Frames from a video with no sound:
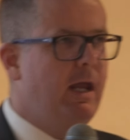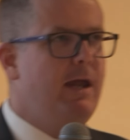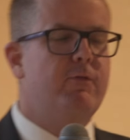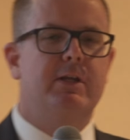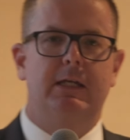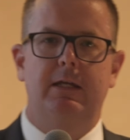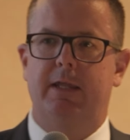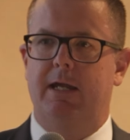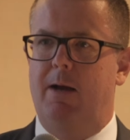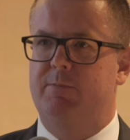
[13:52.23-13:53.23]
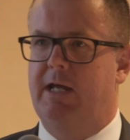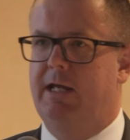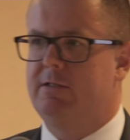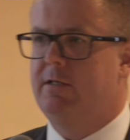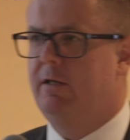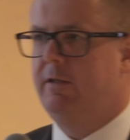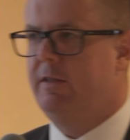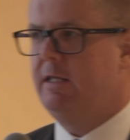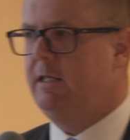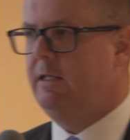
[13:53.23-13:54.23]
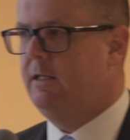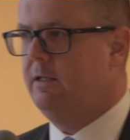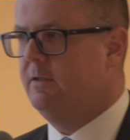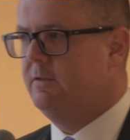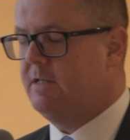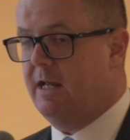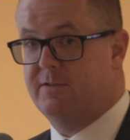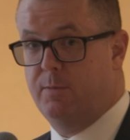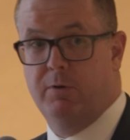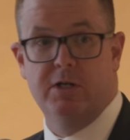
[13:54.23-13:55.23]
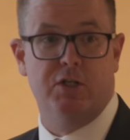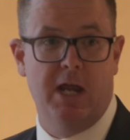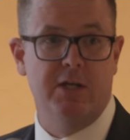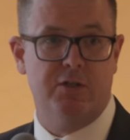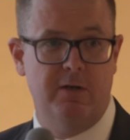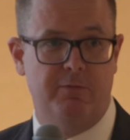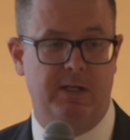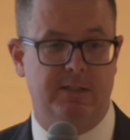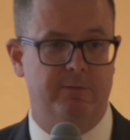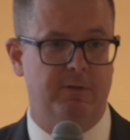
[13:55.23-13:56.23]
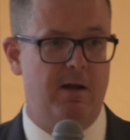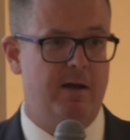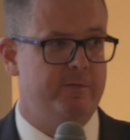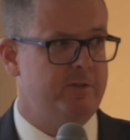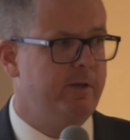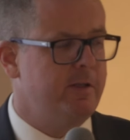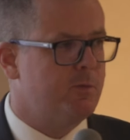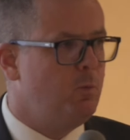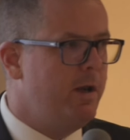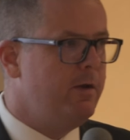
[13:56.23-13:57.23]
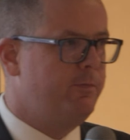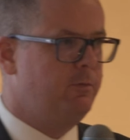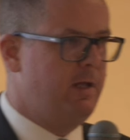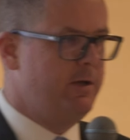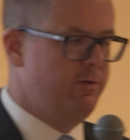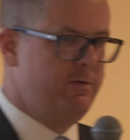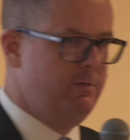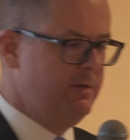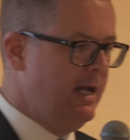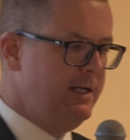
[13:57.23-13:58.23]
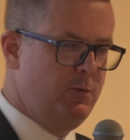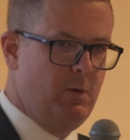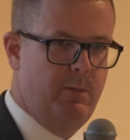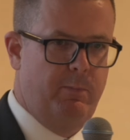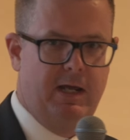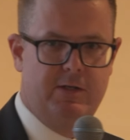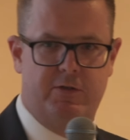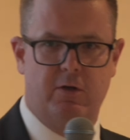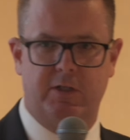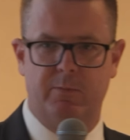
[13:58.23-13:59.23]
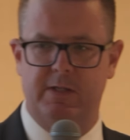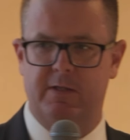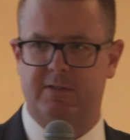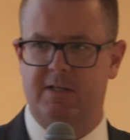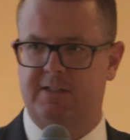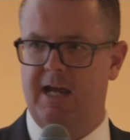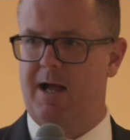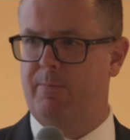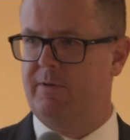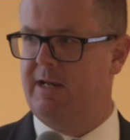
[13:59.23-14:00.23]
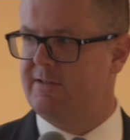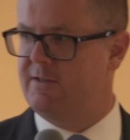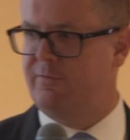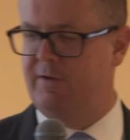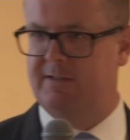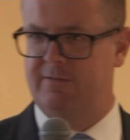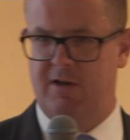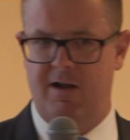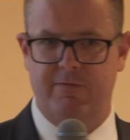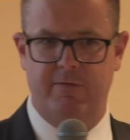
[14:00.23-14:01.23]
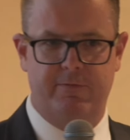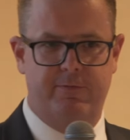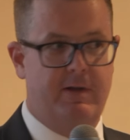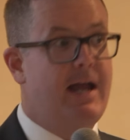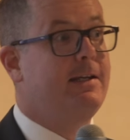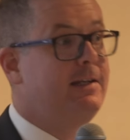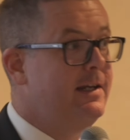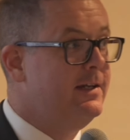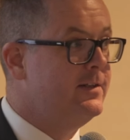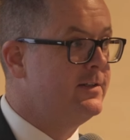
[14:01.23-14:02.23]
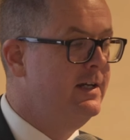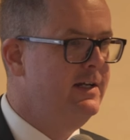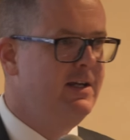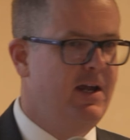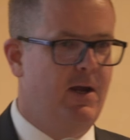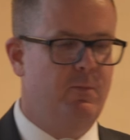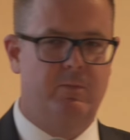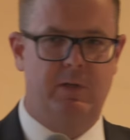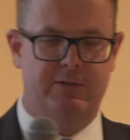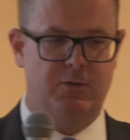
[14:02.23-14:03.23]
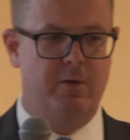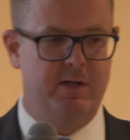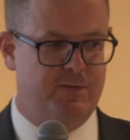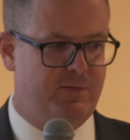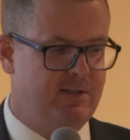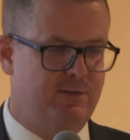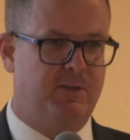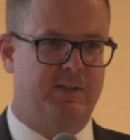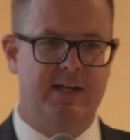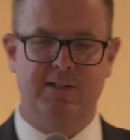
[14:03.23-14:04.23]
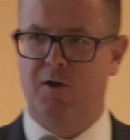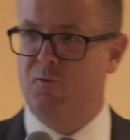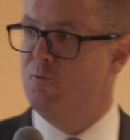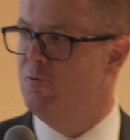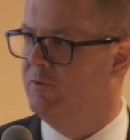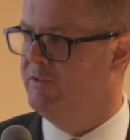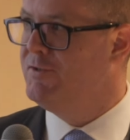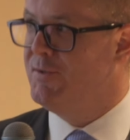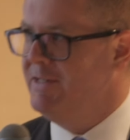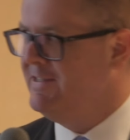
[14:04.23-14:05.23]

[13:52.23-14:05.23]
Every year they update the tax depreciation effective lives. You know, this wonderful 181-page document that says carpet has an effective life of 8 years. And us quantity surveyors look at that and go, ooh, it used to be